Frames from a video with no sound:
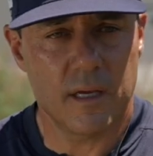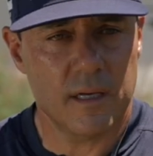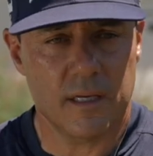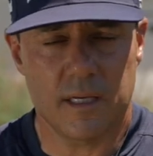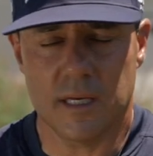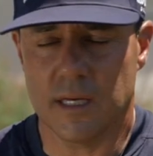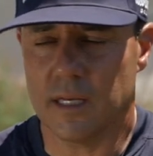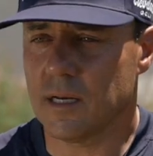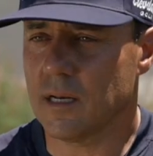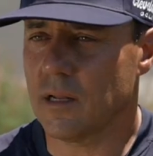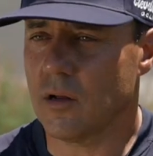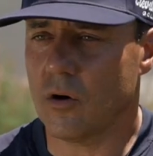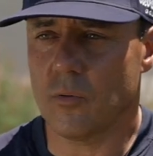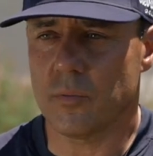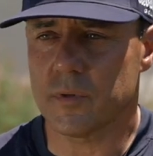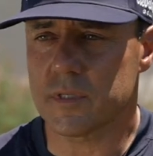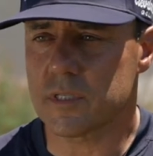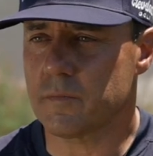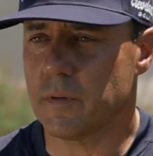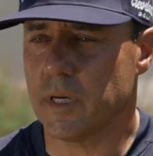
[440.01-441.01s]
Get in an
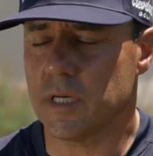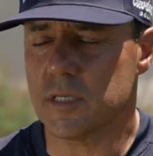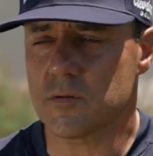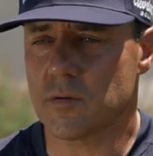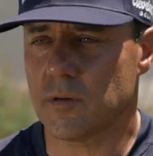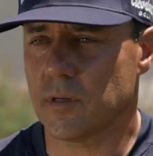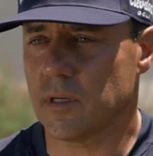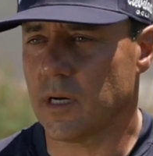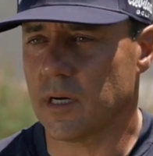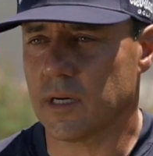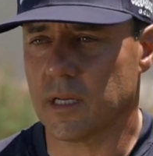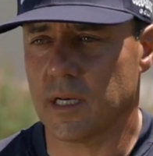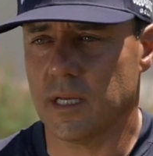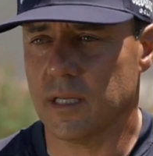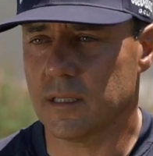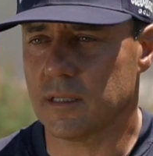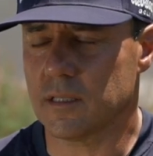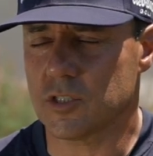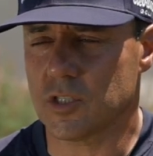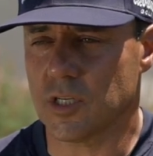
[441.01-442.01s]
open space where you're not going to
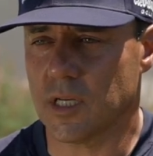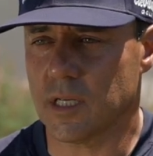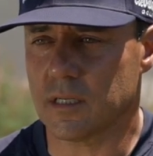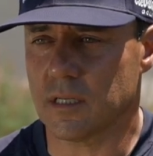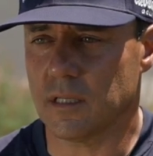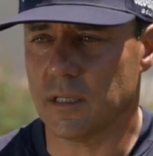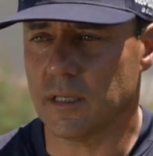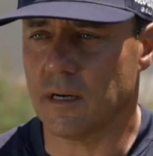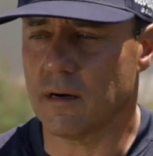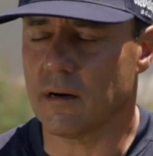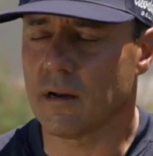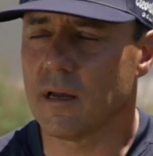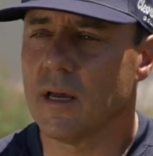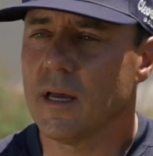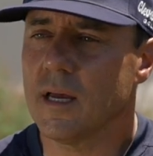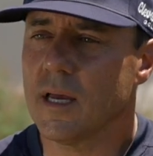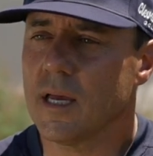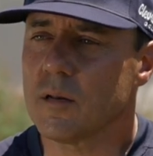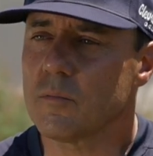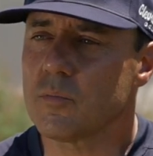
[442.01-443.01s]
hit the chandelier,
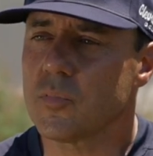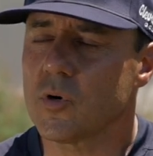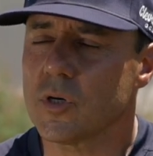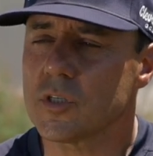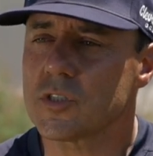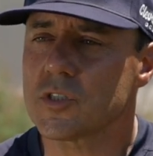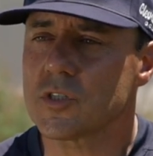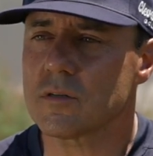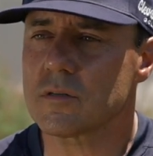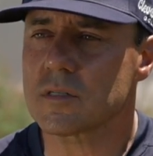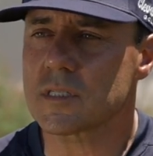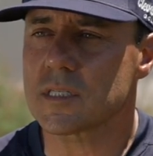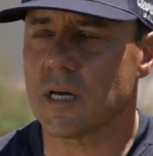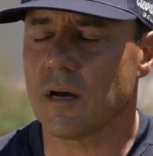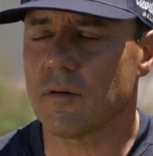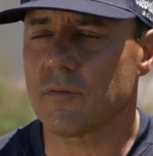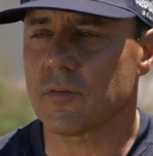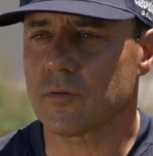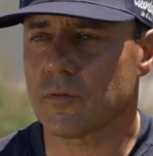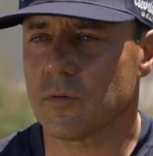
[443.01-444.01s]
and put
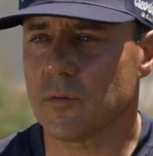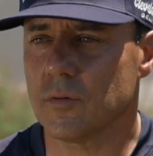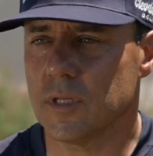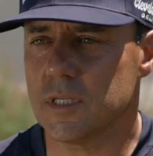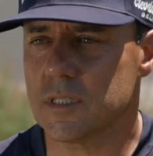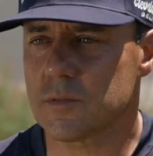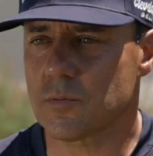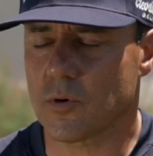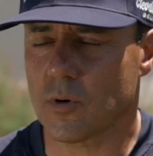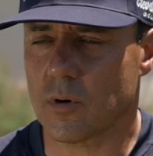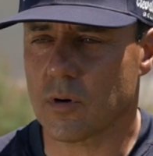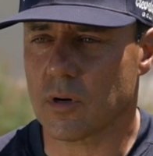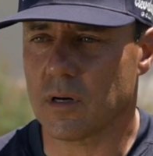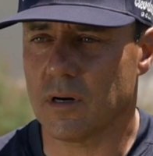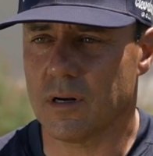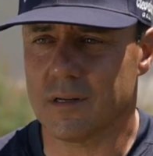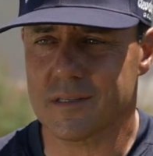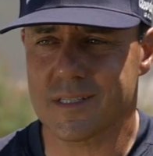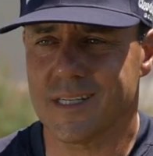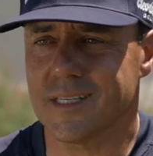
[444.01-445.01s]
yourself through these protocols.